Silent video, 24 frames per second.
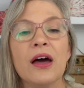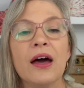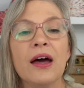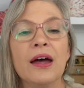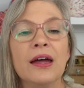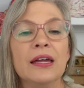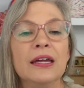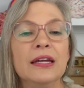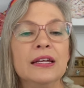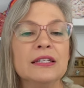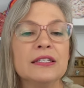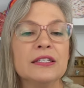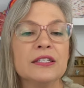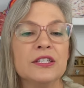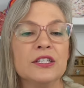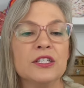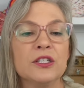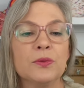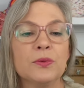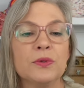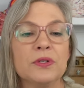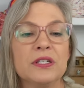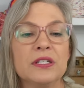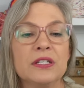eyes,
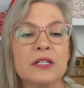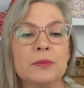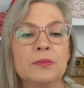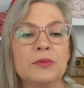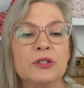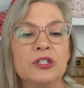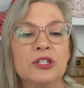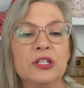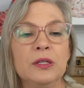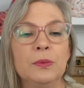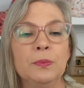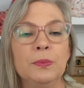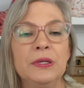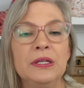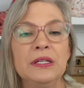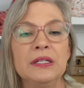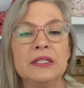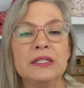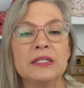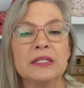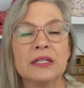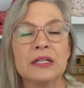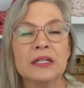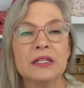this was some
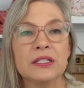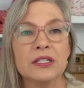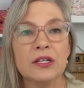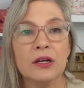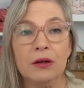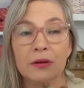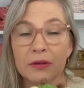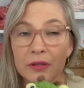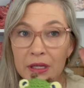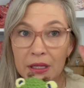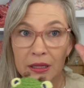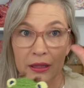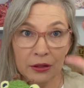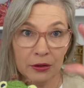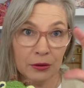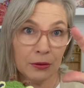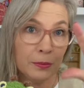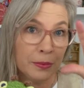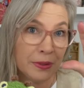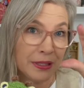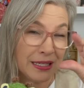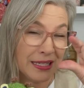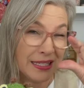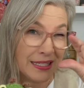Sheepies Katona little
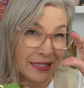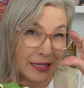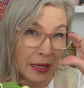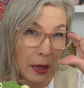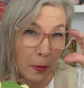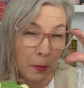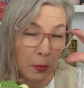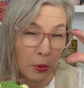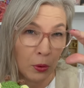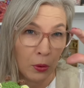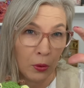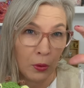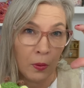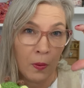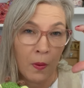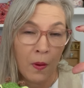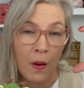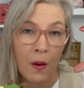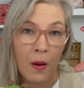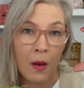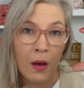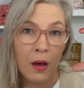bitty sample,